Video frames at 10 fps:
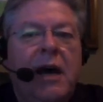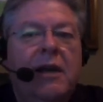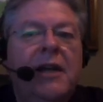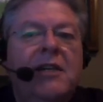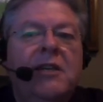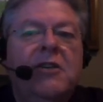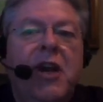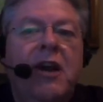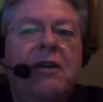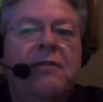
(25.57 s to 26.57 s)
I'd like to
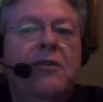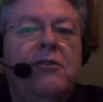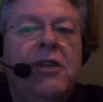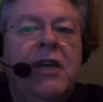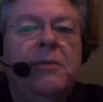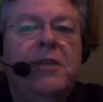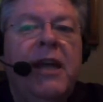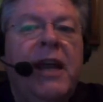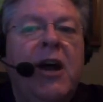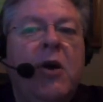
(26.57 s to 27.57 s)
share a few tips
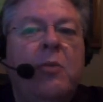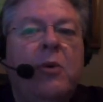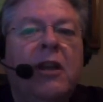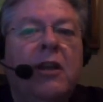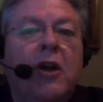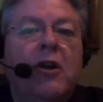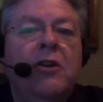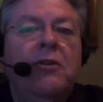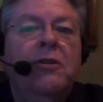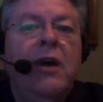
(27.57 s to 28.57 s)
that I hope will
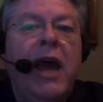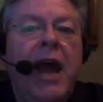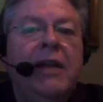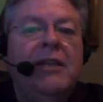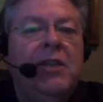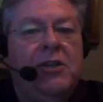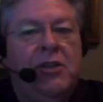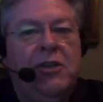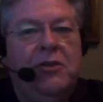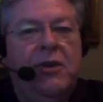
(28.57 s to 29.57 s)
alert you and
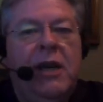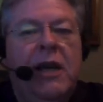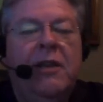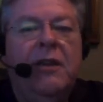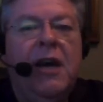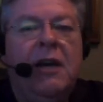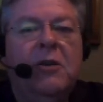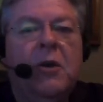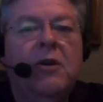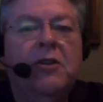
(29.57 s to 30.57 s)
assist you in the
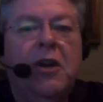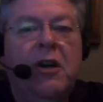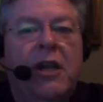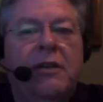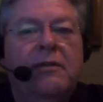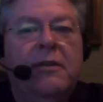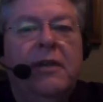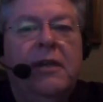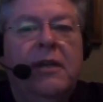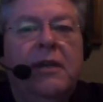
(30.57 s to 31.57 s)
doctoral journey.
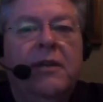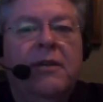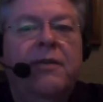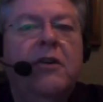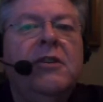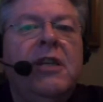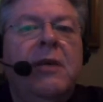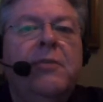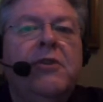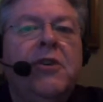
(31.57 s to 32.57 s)
The first
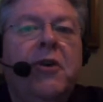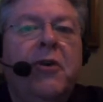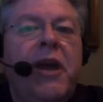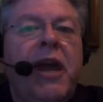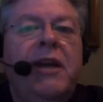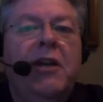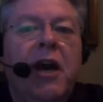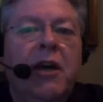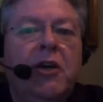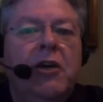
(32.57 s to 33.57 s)
tip is to create
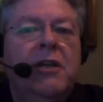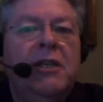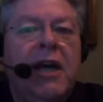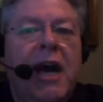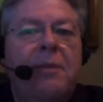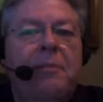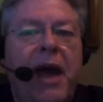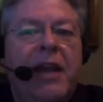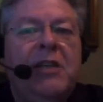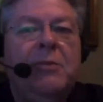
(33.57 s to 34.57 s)
a good time
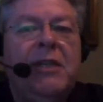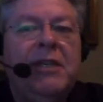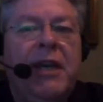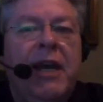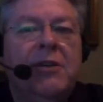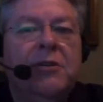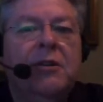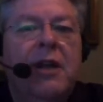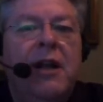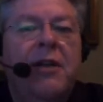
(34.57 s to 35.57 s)
management
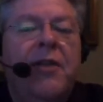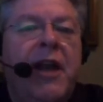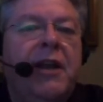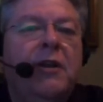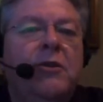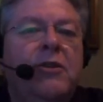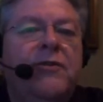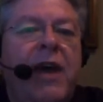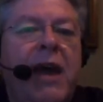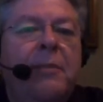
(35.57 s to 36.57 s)
schedule that
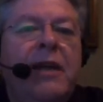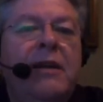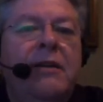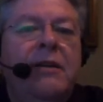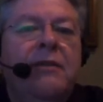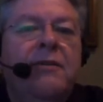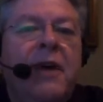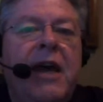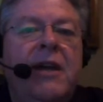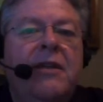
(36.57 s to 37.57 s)
includes family,
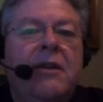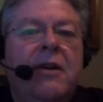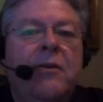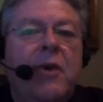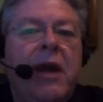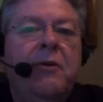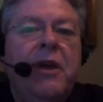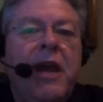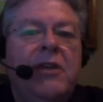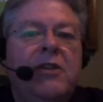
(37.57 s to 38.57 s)
faith,
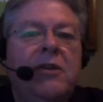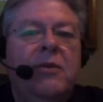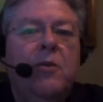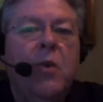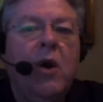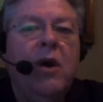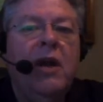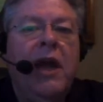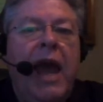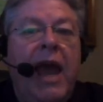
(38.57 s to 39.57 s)
recreation,
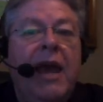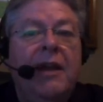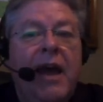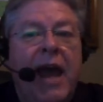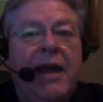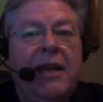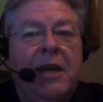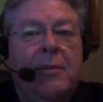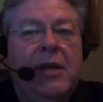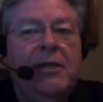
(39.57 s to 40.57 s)
work, and
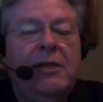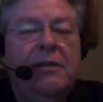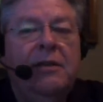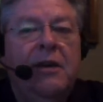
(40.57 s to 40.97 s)
academics.